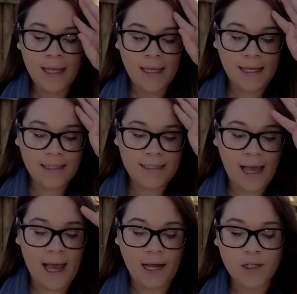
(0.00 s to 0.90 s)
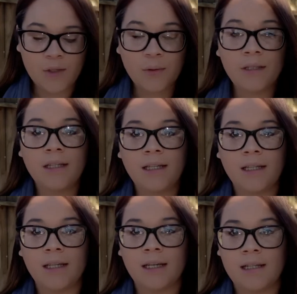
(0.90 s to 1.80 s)
It's actually
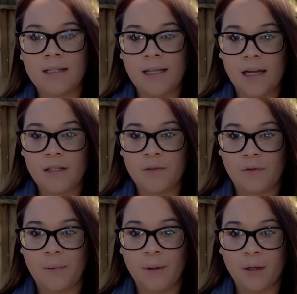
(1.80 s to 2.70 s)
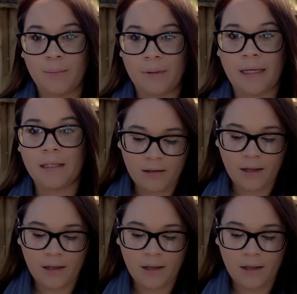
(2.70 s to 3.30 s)
the insides from her brain.